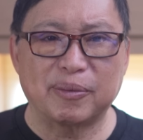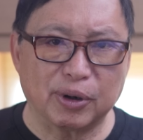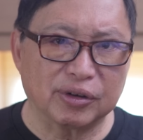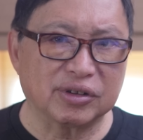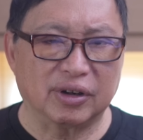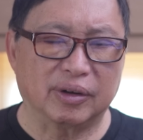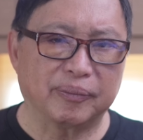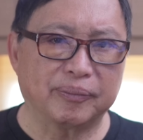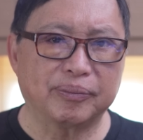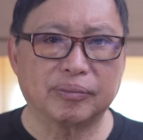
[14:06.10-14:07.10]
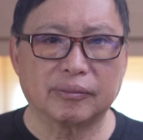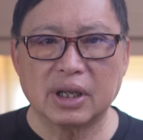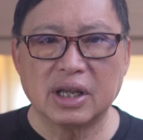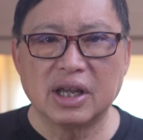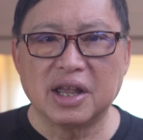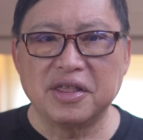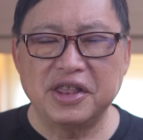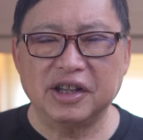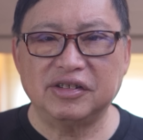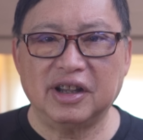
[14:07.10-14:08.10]
person.
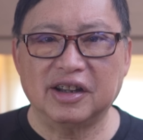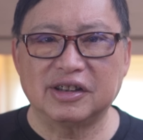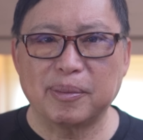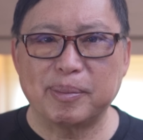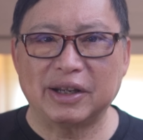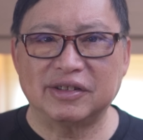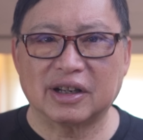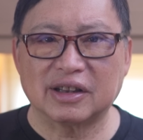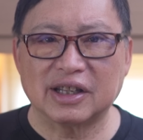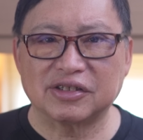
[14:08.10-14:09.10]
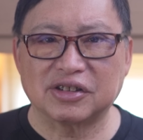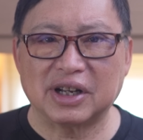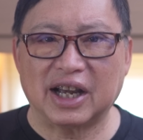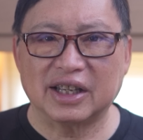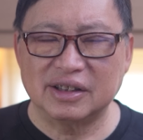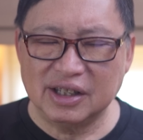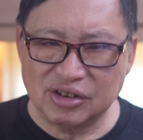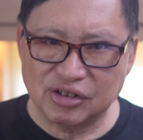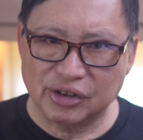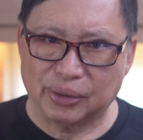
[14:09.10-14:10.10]
This is the basic lesson I
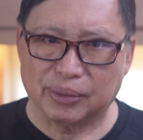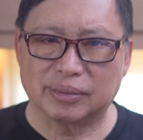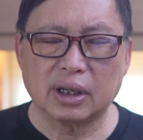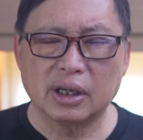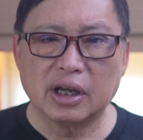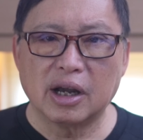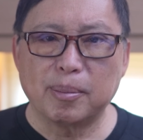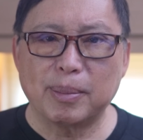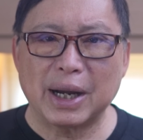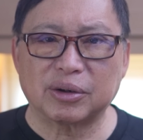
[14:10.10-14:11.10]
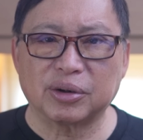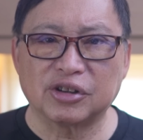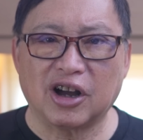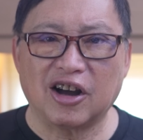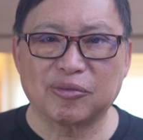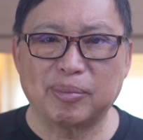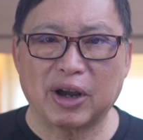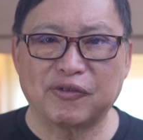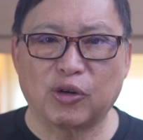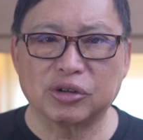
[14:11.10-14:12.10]
teach you. Microsoft by
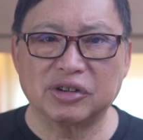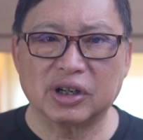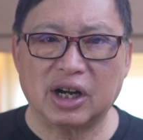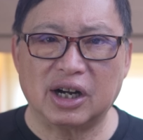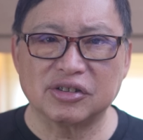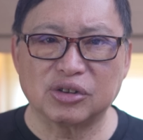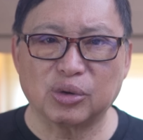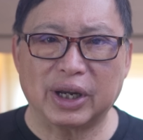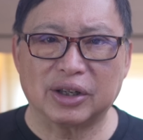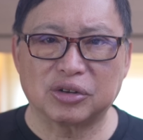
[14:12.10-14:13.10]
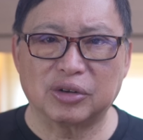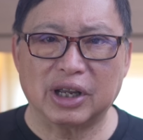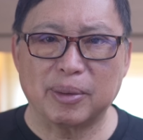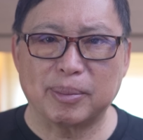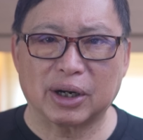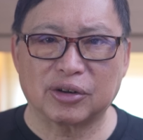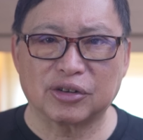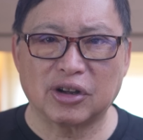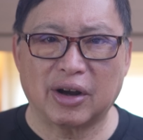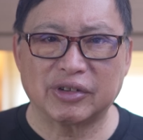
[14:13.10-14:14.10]
forcing us to enter a
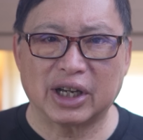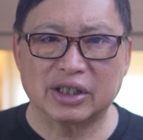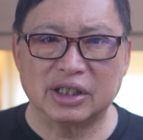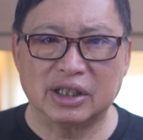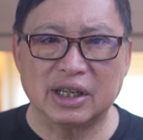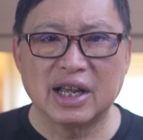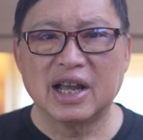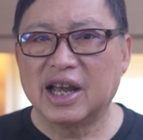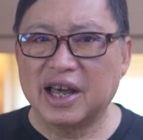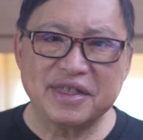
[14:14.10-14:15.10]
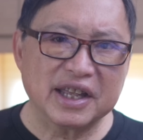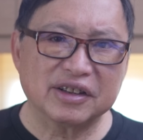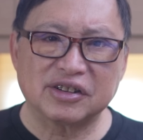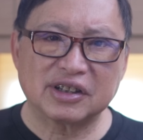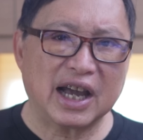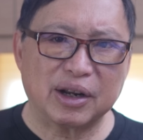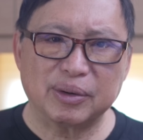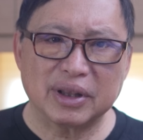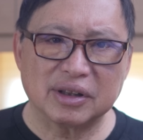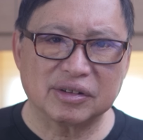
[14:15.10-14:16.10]
Microsoft ID and then
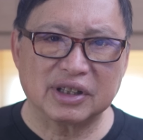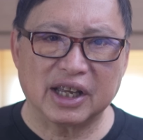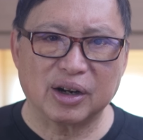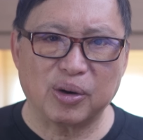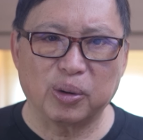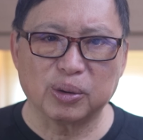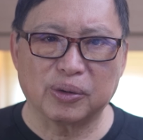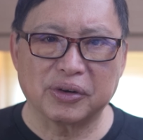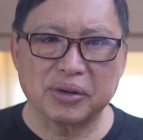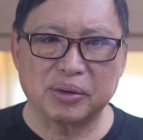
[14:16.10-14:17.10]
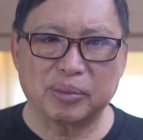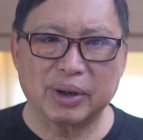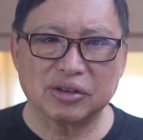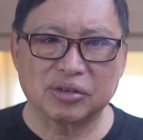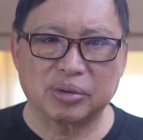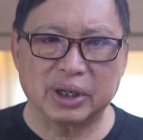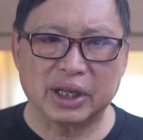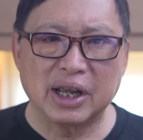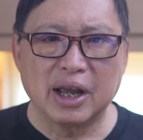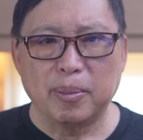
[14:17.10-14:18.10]
scattering this data all over the
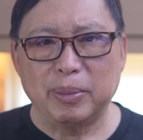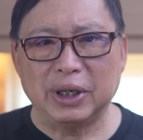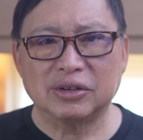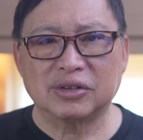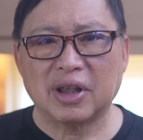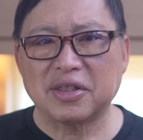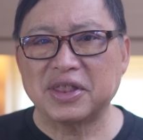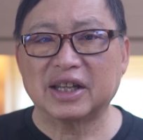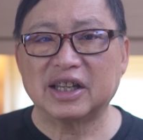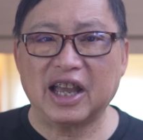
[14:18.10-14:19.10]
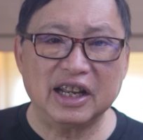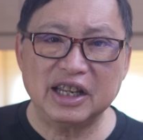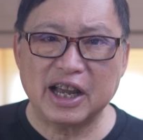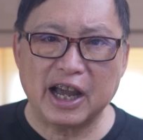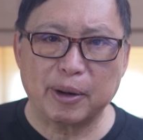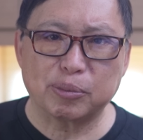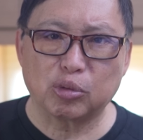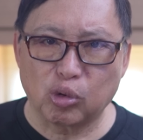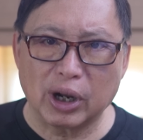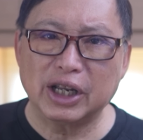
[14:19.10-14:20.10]
registry means that any app
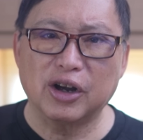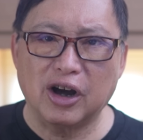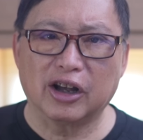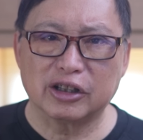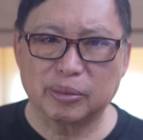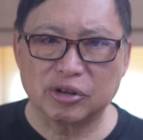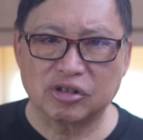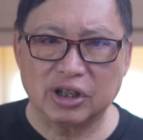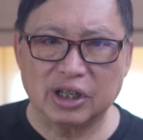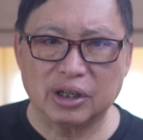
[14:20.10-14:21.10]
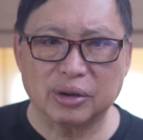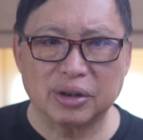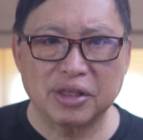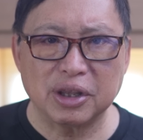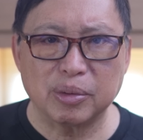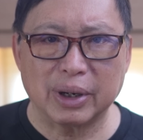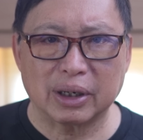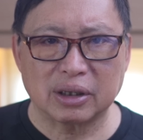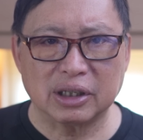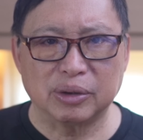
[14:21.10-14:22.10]
running on the machine could
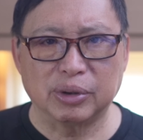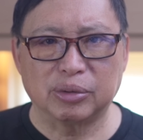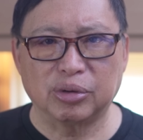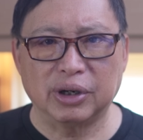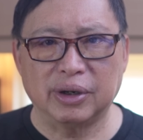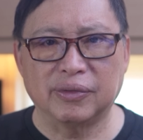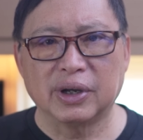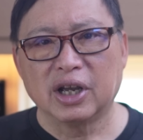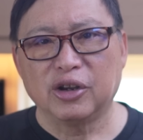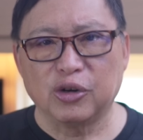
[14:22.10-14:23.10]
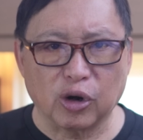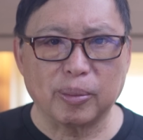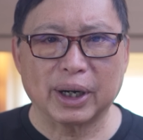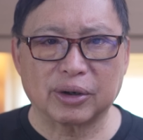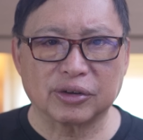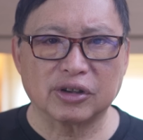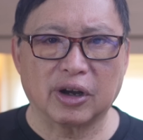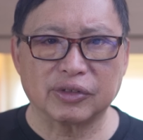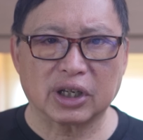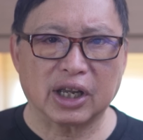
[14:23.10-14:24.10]
theoretically retrieve your
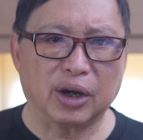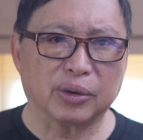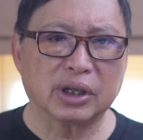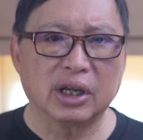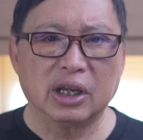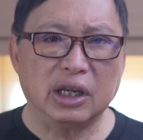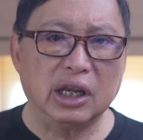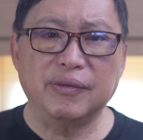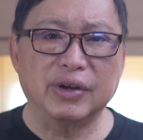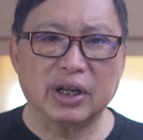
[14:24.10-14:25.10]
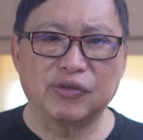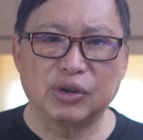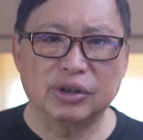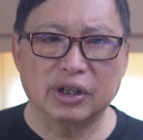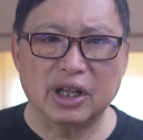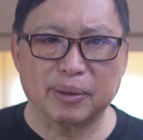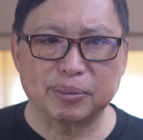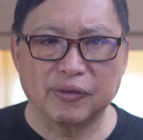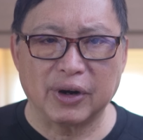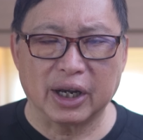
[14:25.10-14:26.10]
Microsoft account even if you did not
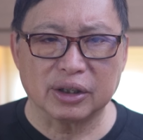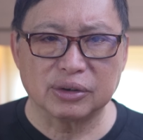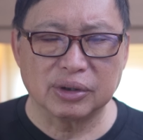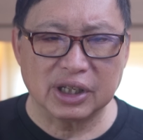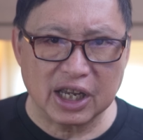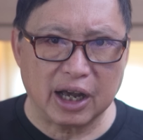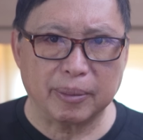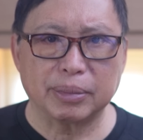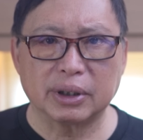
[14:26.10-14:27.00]
provide it to the app.